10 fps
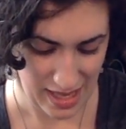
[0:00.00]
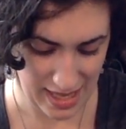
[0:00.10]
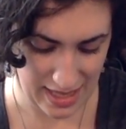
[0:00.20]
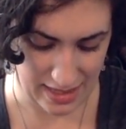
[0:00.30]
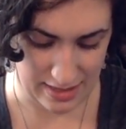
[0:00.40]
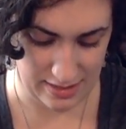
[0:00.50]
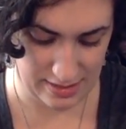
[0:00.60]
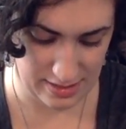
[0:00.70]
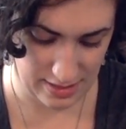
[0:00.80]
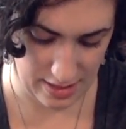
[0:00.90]

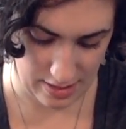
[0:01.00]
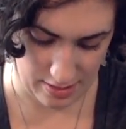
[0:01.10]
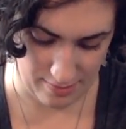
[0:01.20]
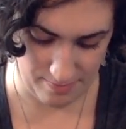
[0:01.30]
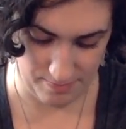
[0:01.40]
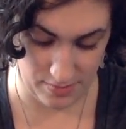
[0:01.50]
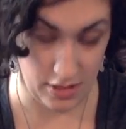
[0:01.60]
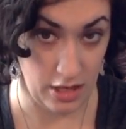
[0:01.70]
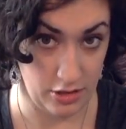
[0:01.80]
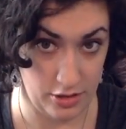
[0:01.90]
is um,
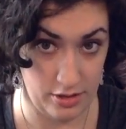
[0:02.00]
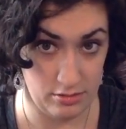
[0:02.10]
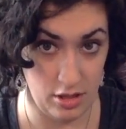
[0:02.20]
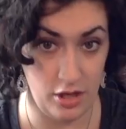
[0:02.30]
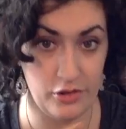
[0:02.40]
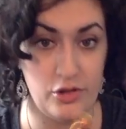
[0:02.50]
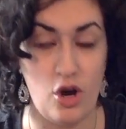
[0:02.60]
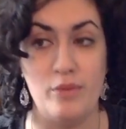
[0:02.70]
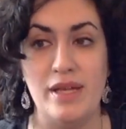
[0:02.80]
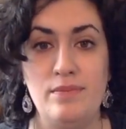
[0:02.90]
another another
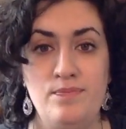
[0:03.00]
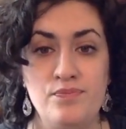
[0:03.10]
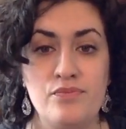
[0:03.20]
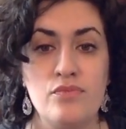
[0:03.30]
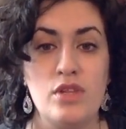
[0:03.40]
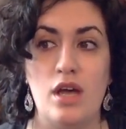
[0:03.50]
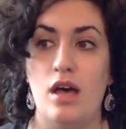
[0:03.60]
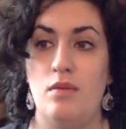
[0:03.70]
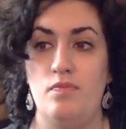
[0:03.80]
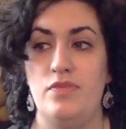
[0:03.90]
garment.
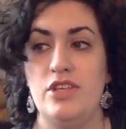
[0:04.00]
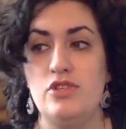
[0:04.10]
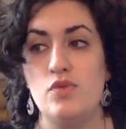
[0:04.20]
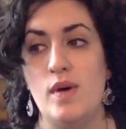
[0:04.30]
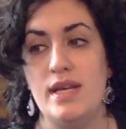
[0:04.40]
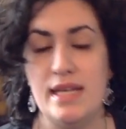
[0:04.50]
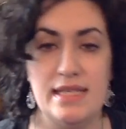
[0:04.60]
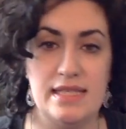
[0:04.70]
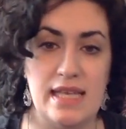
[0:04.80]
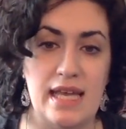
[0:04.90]
Um, this one
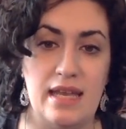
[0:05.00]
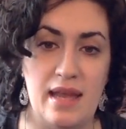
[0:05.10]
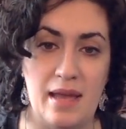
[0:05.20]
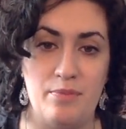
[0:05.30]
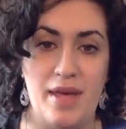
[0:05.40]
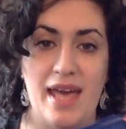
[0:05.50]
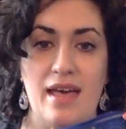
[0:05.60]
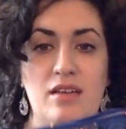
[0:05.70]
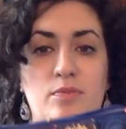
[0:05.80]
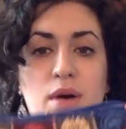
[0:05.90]
is in a
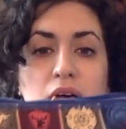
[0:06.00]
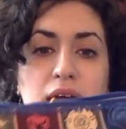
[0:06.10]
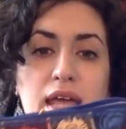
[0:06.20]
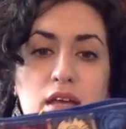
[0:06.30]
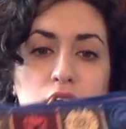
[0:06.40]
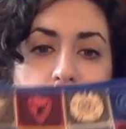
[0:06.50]
bag by